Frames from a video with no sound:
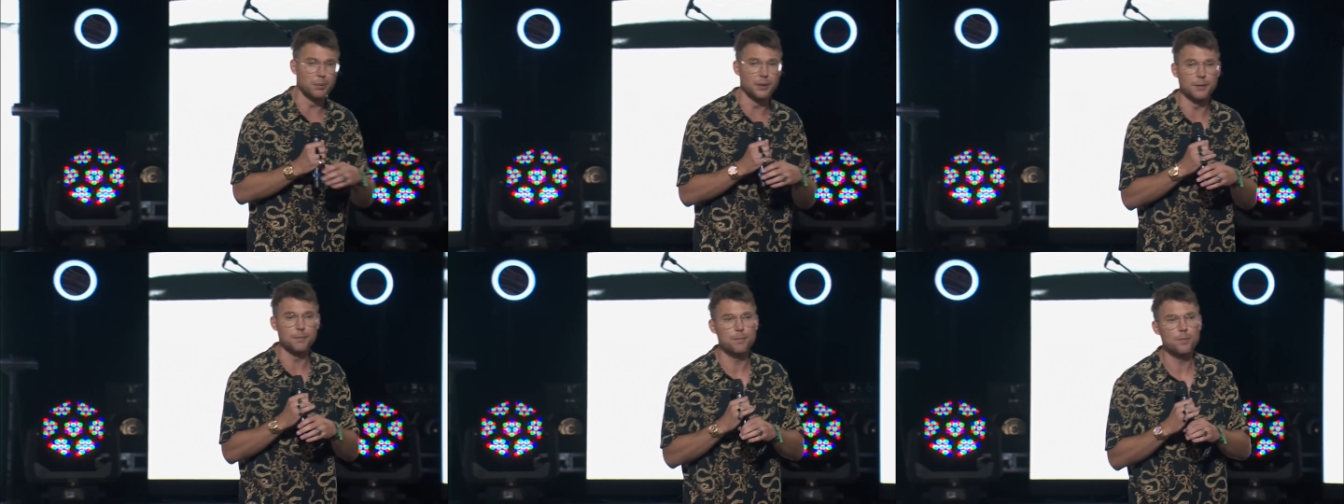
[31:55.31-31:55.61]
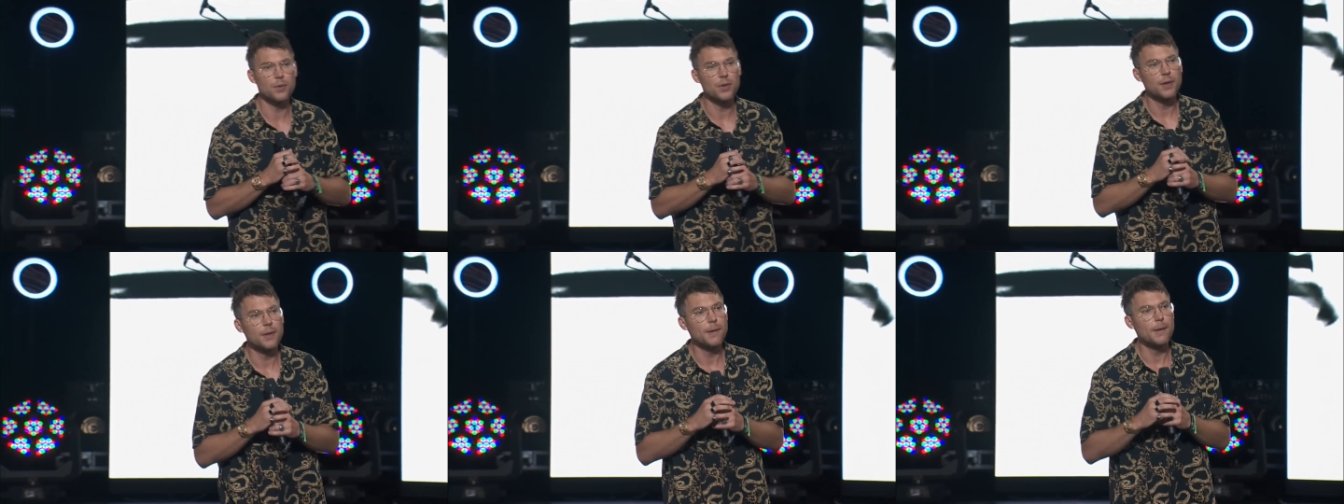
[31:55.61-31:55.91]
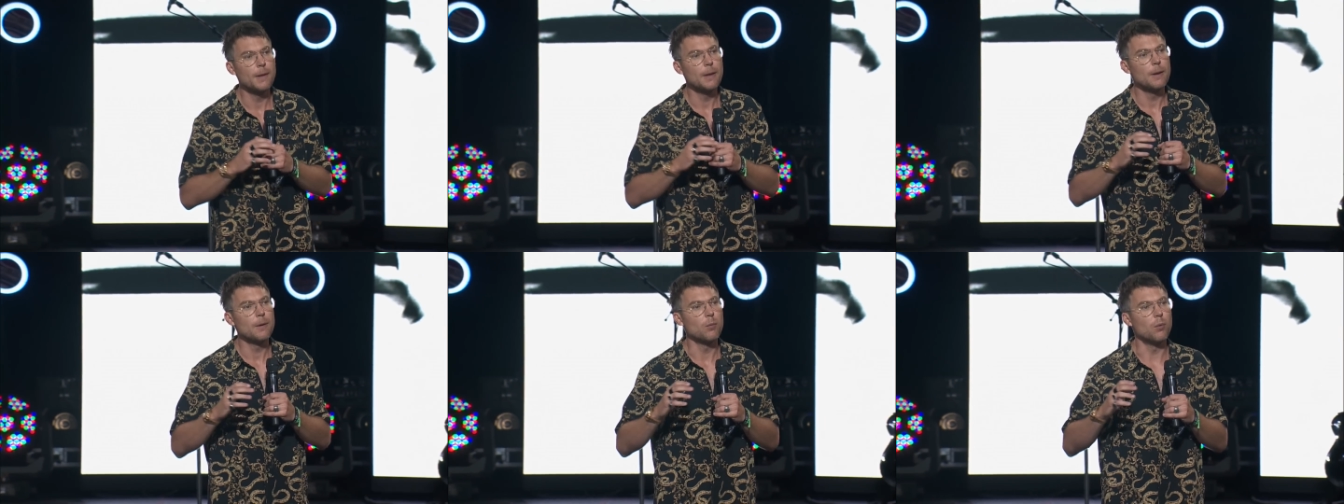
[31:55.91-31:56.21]
but
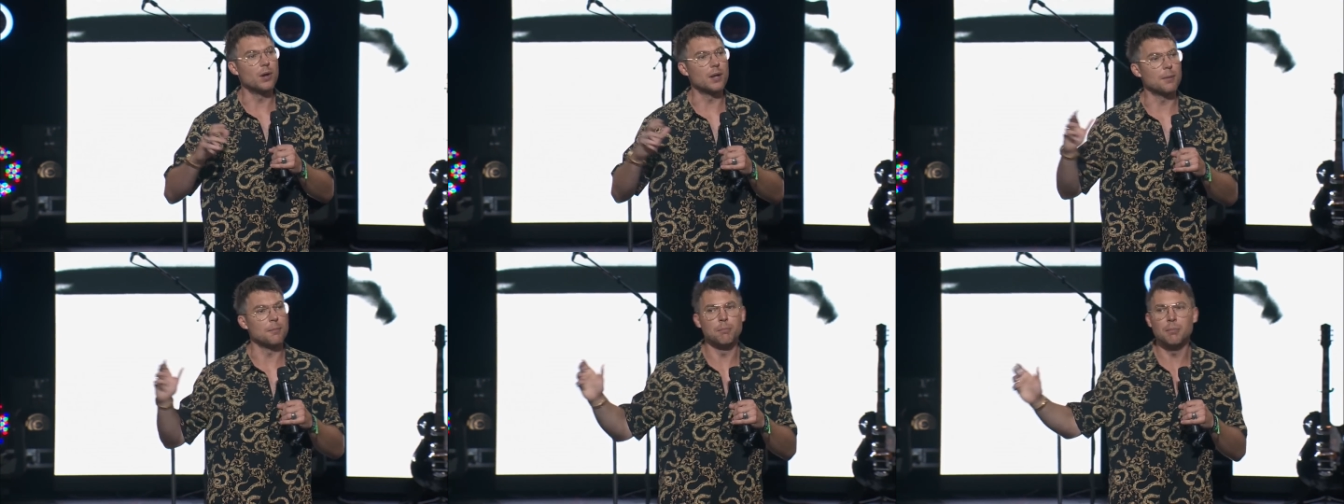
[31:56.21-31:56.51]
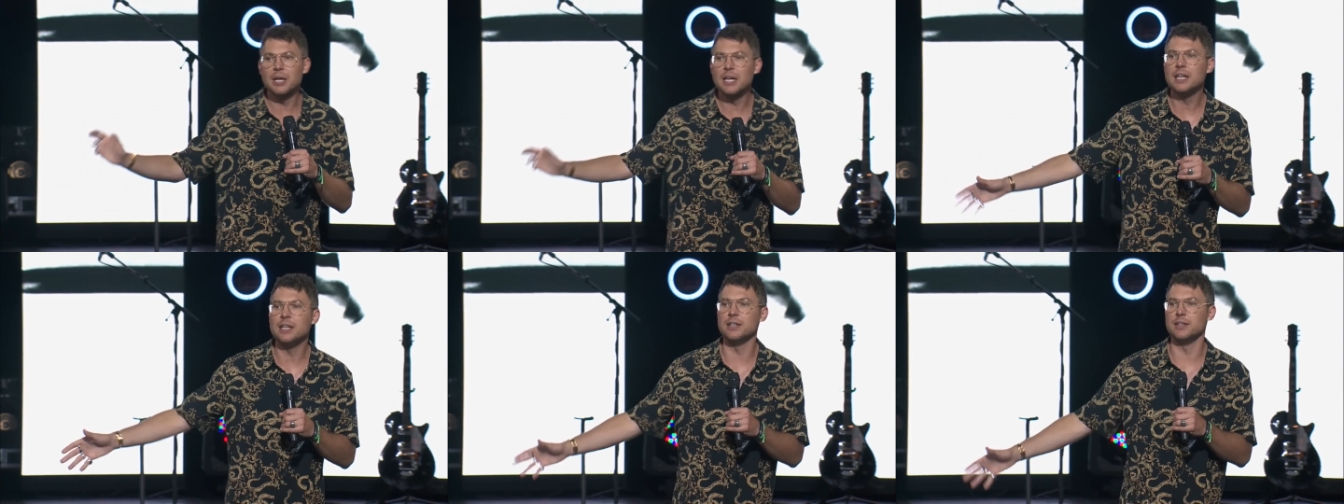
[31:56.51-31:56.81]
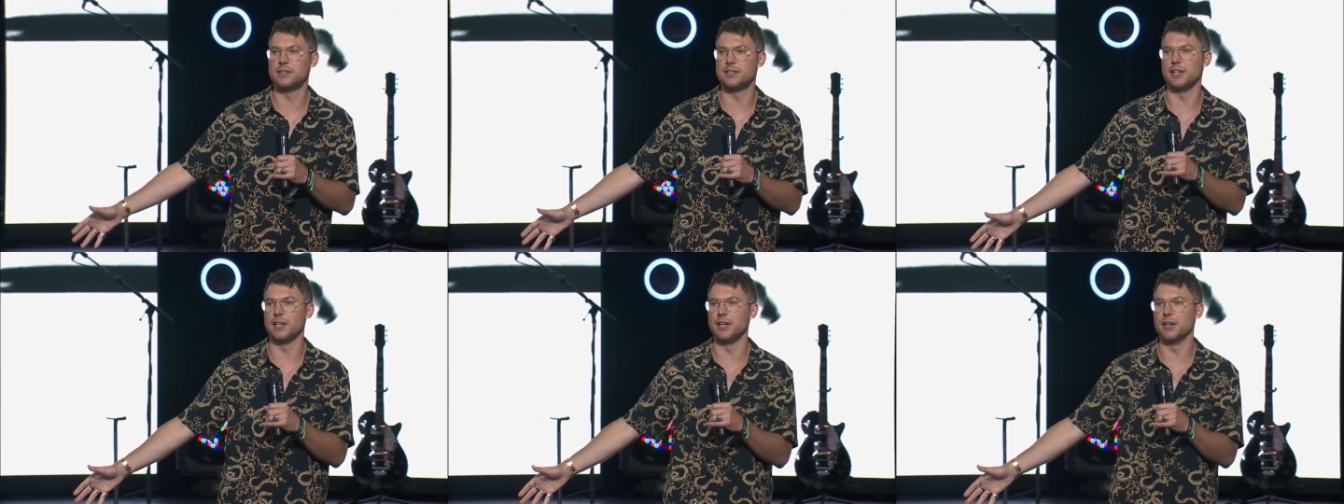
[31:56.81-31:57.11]
what it
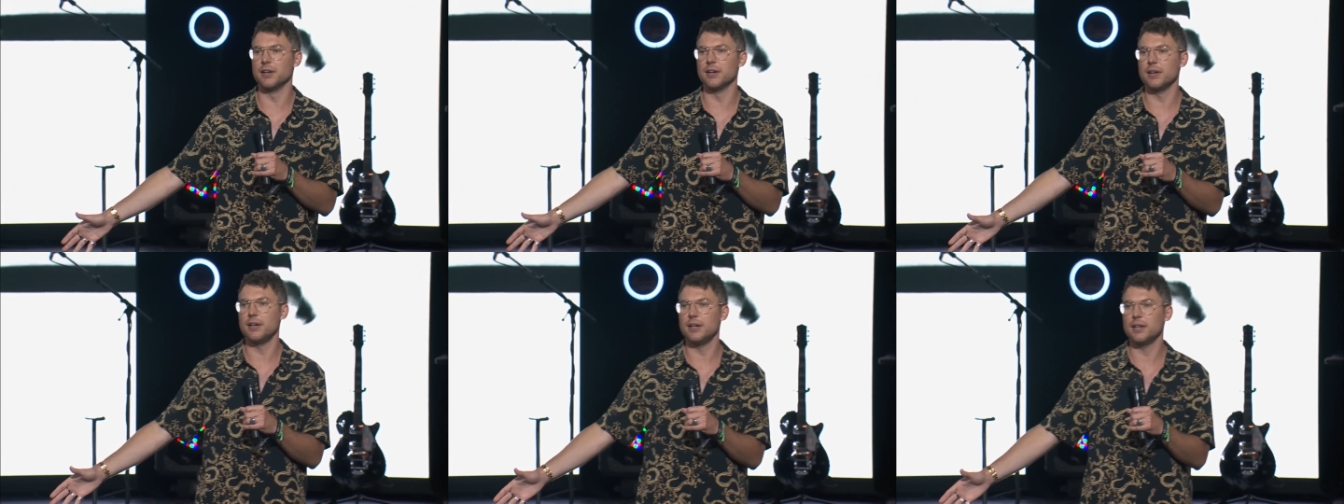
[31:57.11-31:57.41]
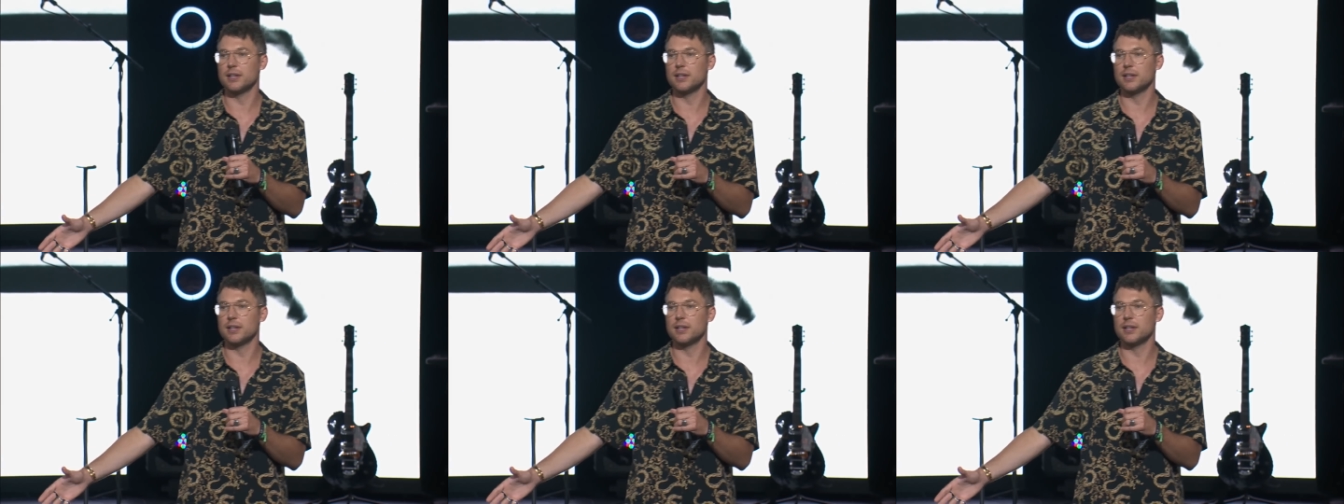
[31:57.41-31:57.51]
means here,